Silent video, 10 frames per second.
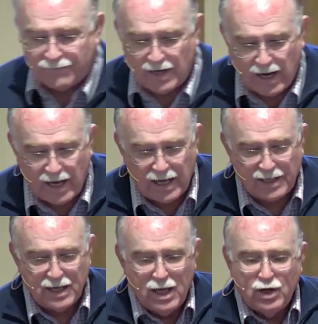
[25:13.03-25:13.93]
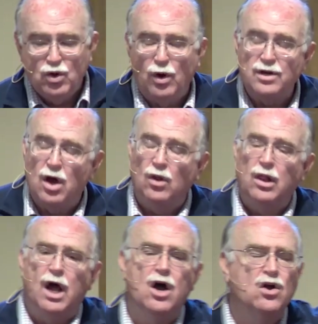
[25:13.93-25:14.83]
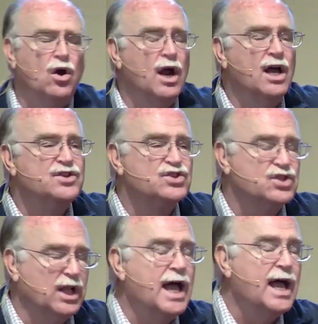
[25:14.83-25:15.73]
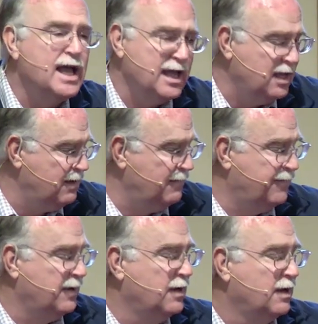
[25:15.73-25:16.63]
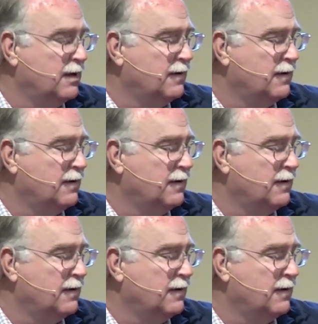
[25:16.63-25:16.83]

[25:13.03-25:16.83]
of God. You are no longer a slave.